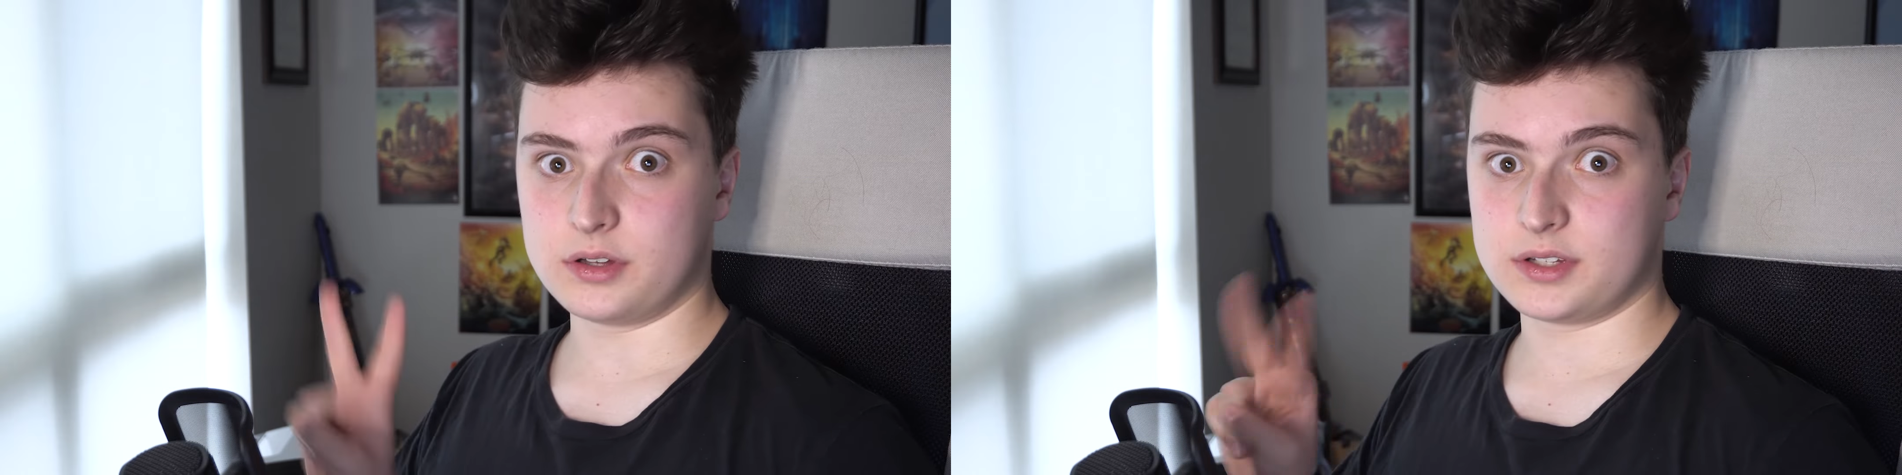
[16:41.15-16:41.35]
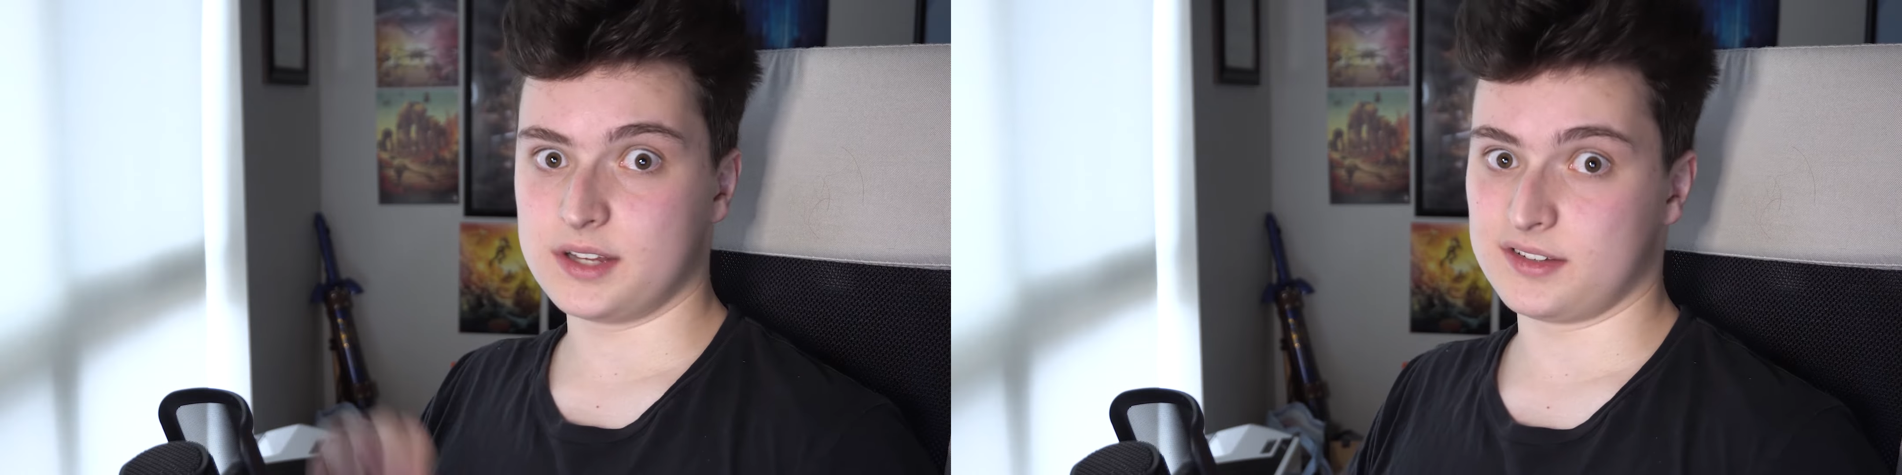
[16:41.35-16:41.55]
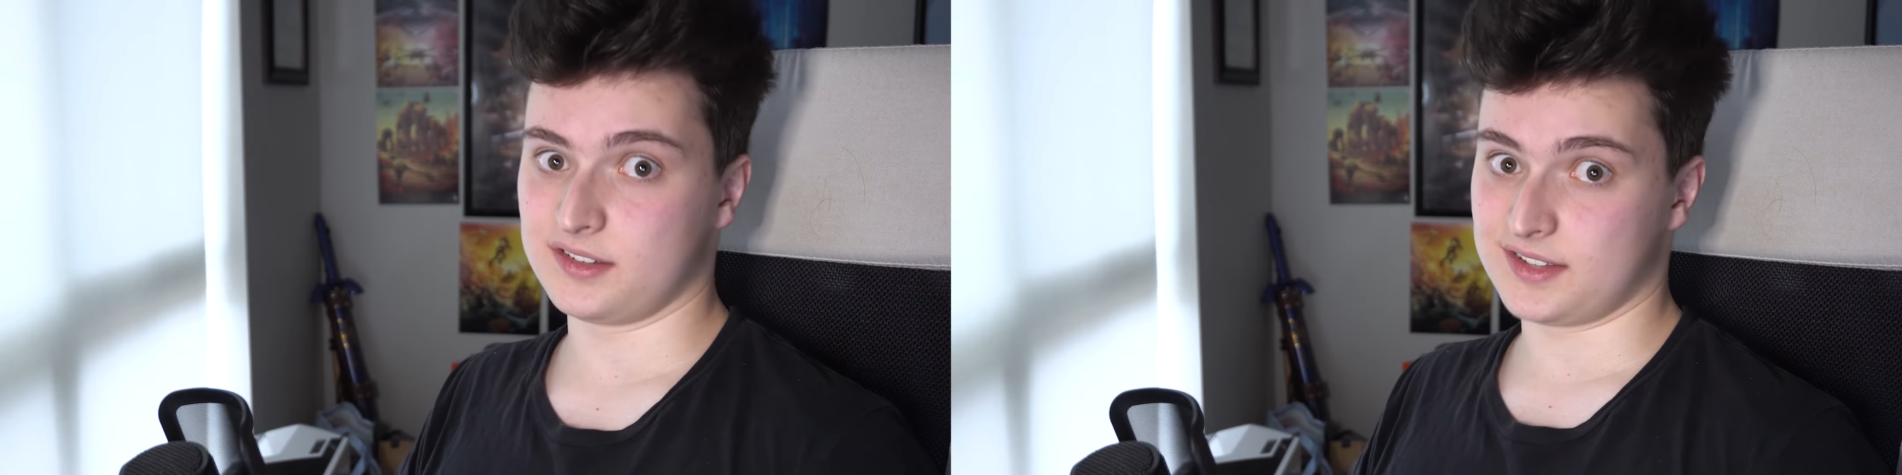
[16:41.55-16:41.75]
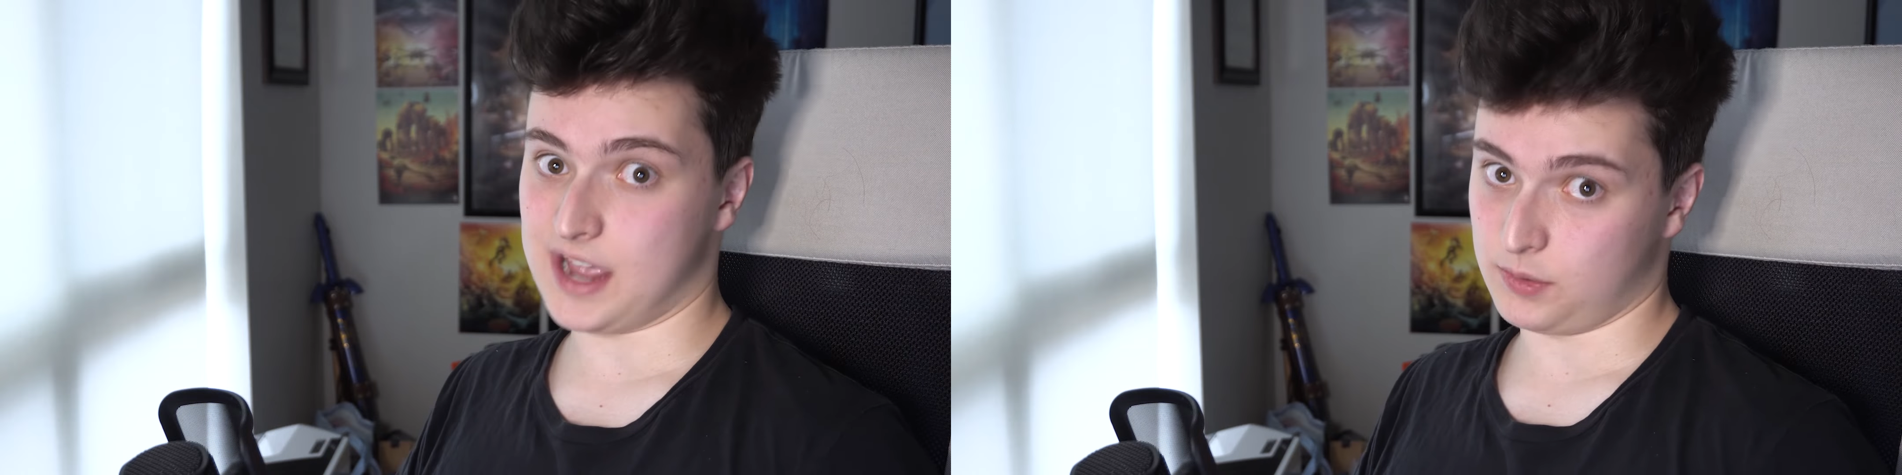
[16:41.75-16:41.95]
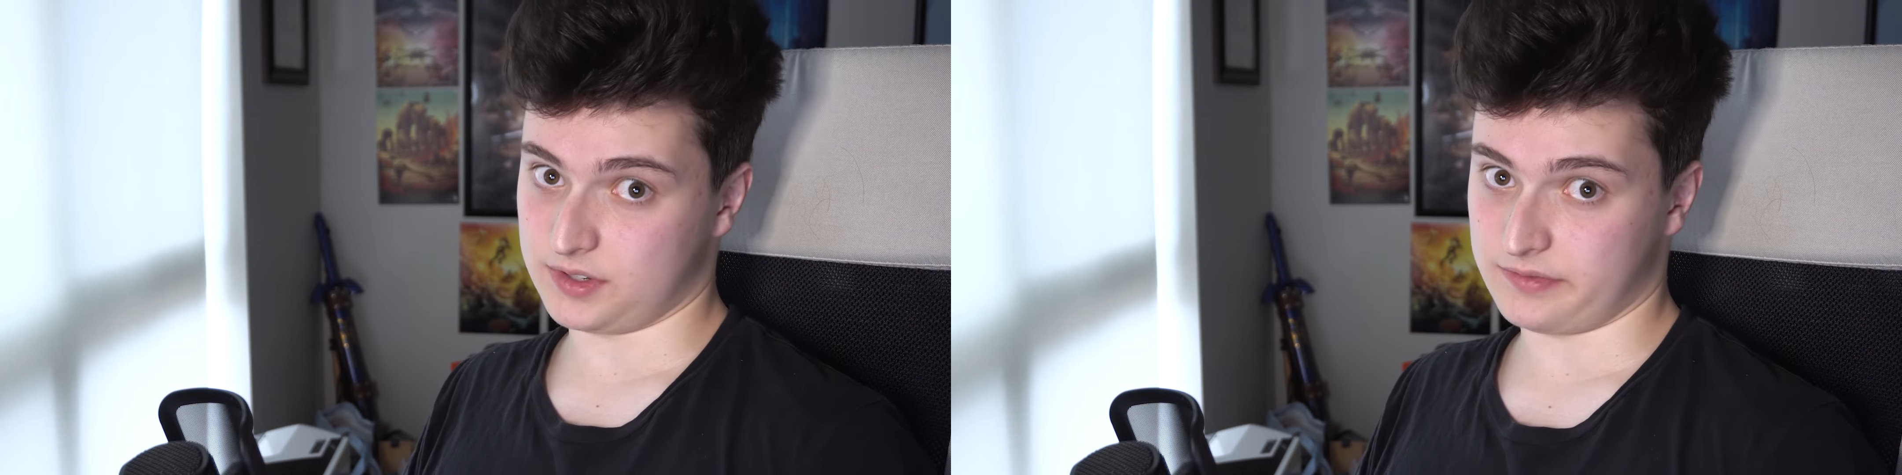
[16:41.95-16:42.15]
seasons,
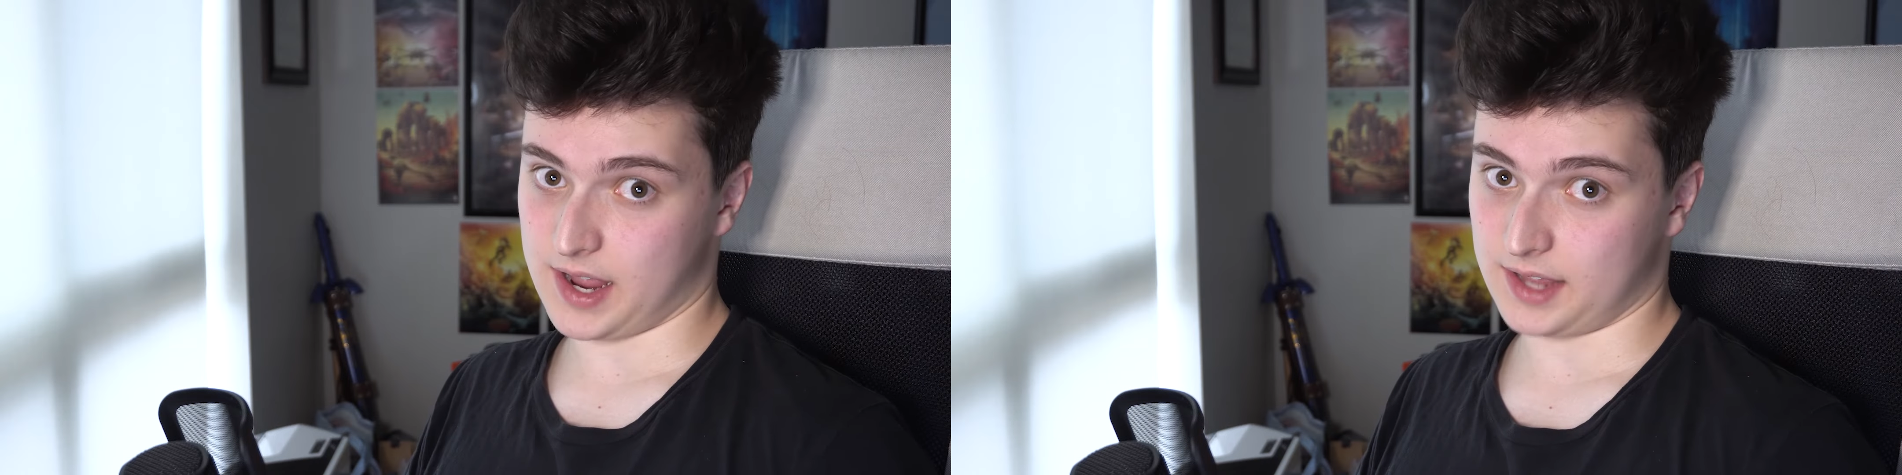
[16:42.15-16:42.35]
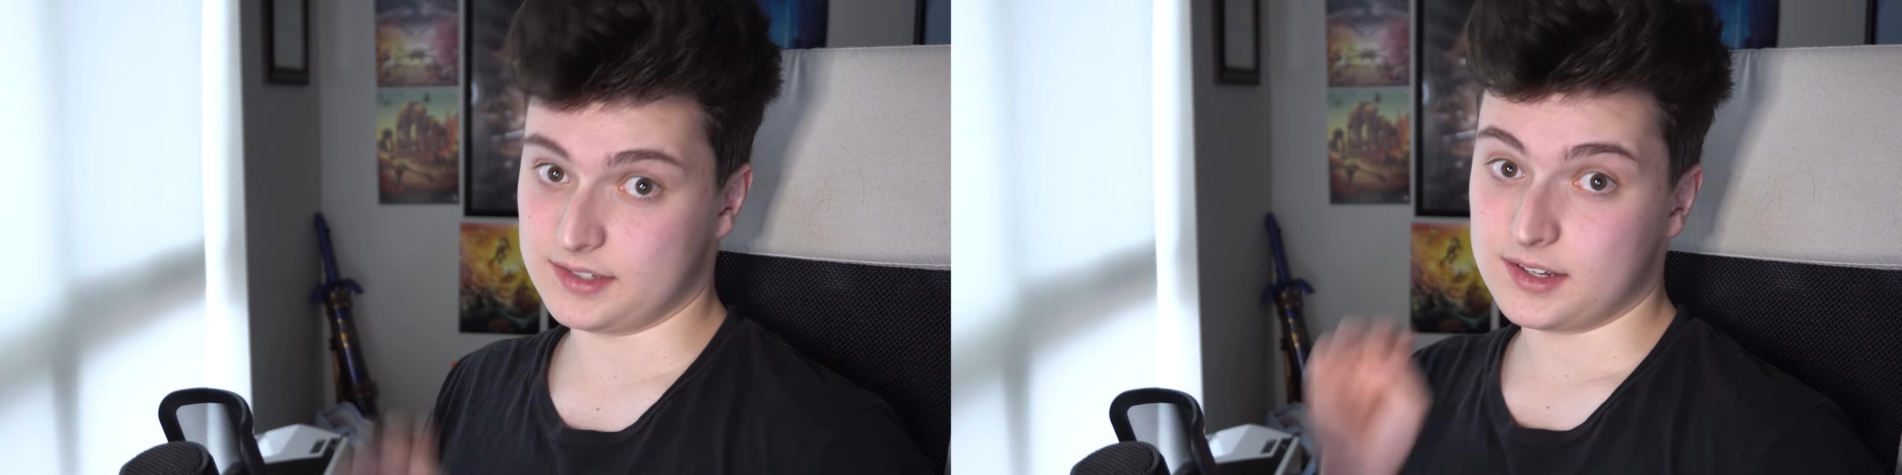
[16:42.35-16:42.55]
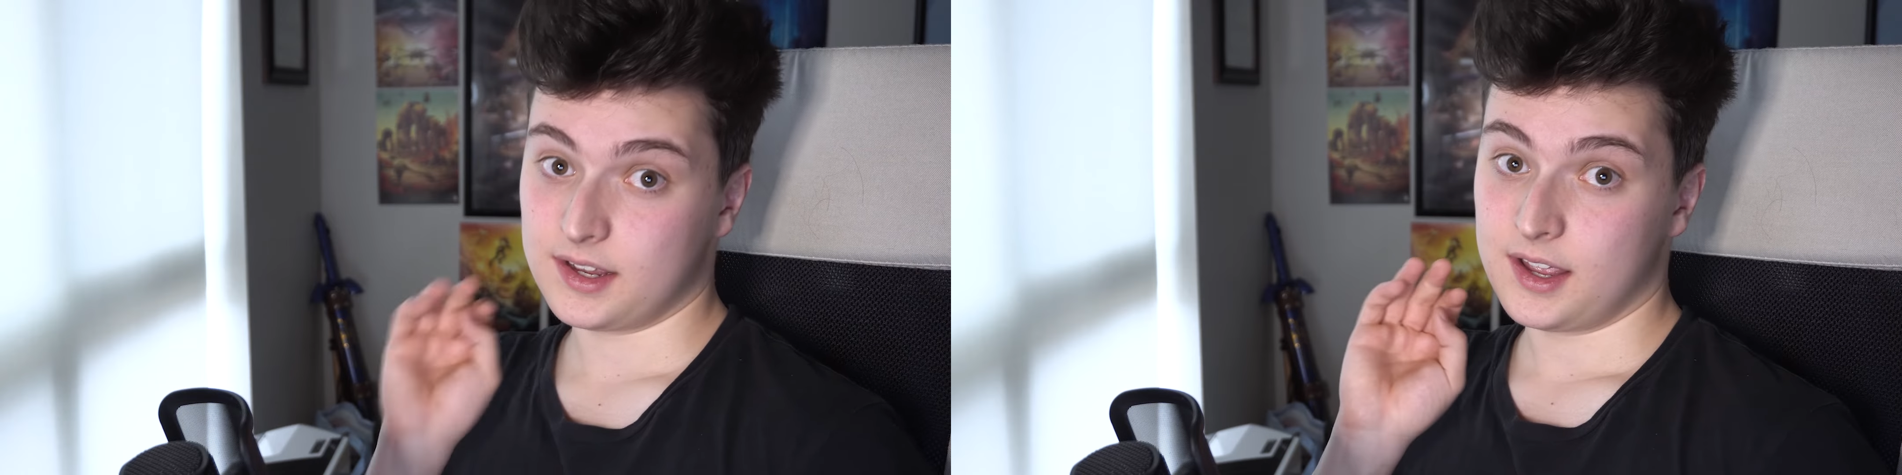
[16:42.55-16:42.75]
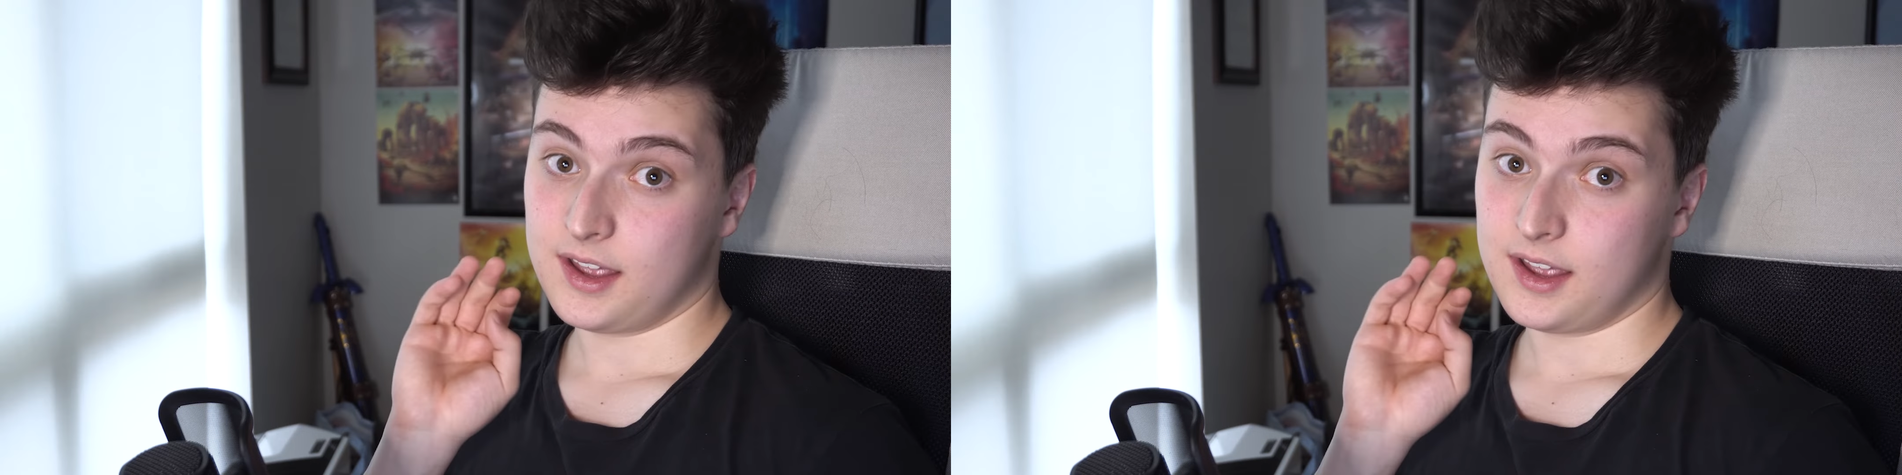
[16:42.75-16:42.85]
that was fast.